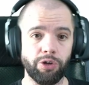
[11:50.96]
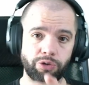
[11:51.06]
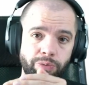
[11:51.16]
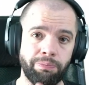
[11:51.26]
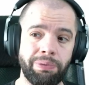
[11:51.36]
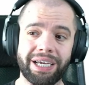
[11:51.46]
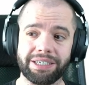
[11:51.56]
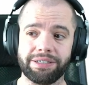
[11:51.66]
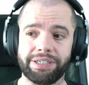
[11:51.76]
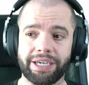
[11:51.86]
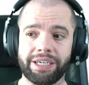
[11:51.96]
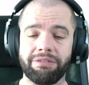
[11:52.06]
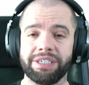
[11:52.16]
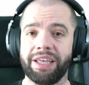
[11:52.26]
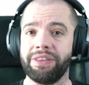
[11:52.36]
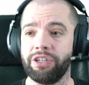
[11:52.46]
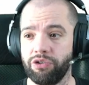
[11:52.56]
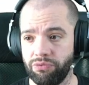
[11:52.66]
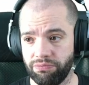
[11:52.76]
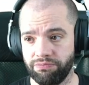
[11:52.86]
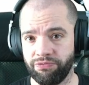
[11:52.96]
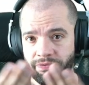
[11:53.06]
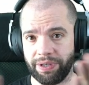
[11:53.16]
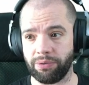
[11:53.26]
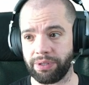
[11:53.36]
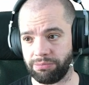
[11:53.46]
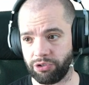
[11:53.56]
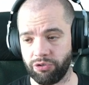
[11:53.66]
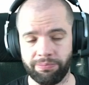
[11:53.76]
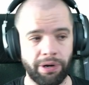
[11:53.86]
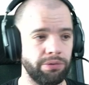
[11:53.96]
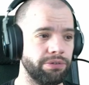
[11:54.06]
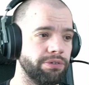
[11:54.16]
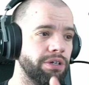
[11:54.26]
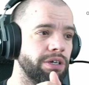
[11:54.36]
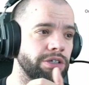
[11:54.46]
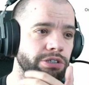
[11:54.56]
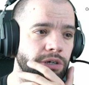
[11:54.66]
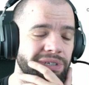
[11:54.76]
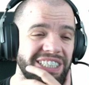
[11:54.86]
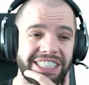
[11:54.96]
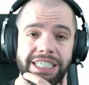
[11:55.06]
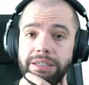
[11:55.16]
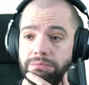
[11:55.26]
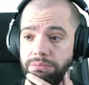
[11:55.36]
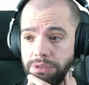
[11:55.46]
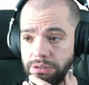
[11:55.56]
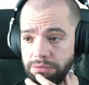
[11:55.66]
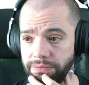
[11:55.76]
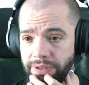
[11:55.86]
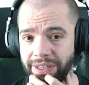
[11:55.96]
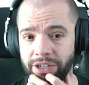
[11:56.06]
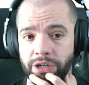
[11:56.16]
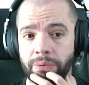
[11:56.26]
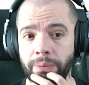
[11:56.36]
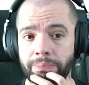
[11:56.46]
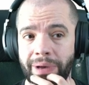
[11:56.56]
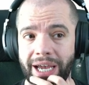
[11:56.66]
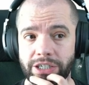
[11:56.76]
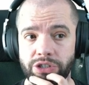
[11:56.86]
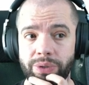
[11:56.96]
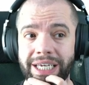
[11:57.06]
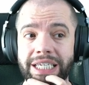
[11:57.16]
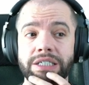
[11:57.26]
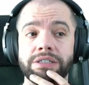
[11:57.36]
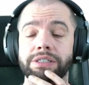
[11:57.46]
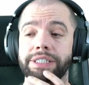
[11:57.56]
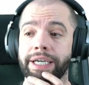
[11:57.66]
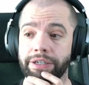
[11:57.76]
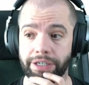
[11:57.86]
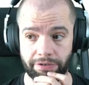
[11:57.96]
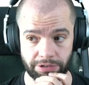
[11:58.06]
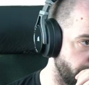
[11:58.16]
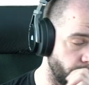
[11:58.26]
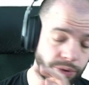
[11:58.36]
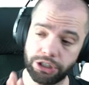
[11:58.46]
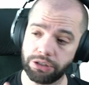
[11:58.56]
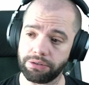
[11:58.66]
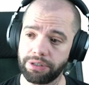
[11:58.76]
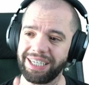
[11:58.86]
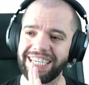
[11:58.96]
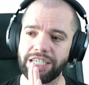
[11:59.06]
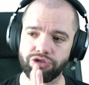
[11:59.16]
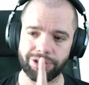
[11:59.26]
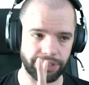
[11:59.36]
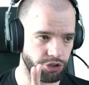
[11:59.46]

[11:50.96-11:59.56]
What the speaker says: you picked the secondaries and then you reveal them to your opponent. So it seems that they are going back to hidden secondary, which is an interesting